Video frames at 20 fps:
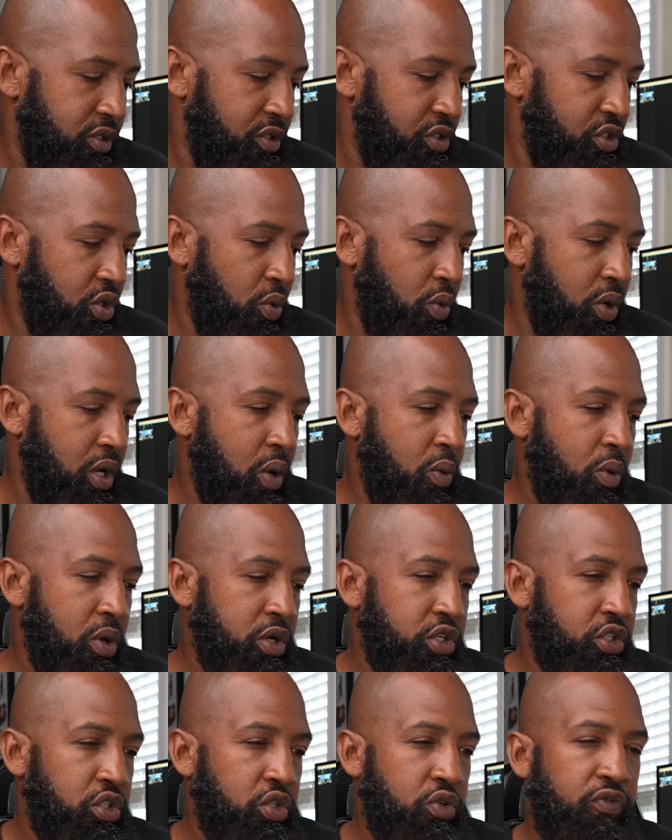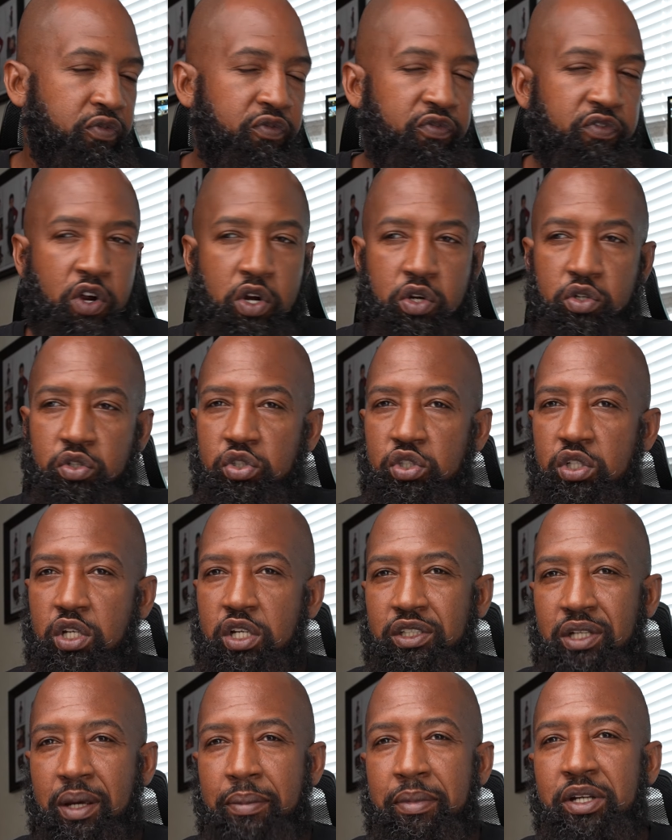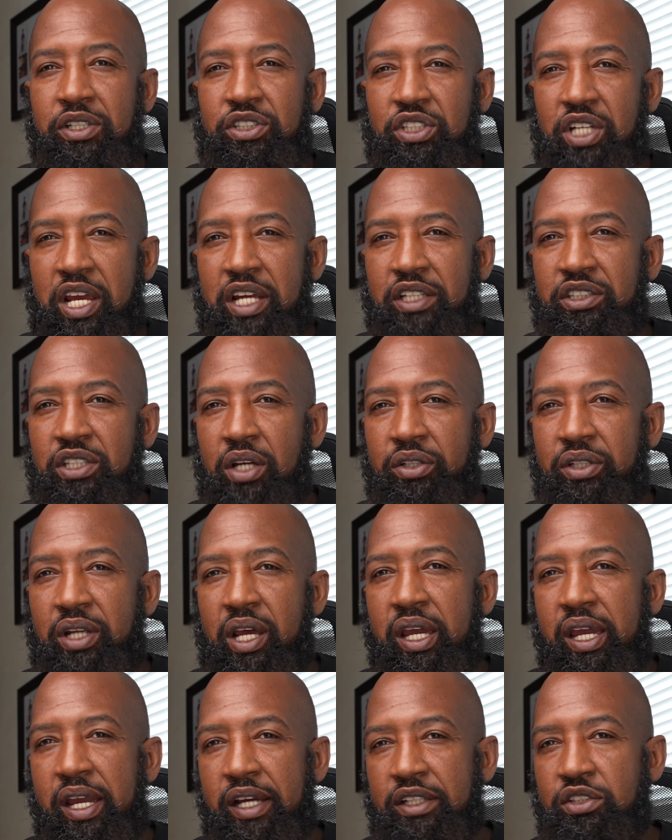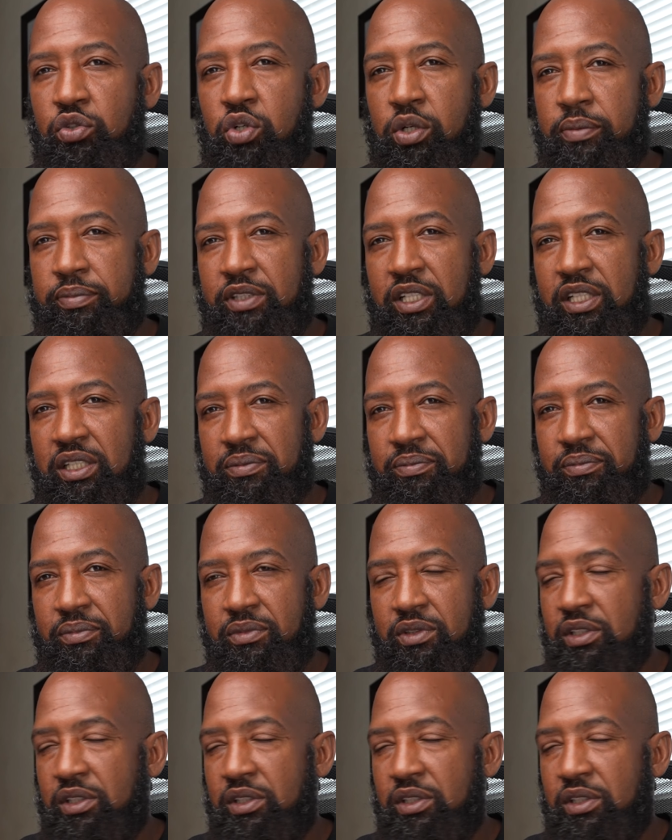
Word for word: So what I want to do first is I'm going to change out that hex grip tape.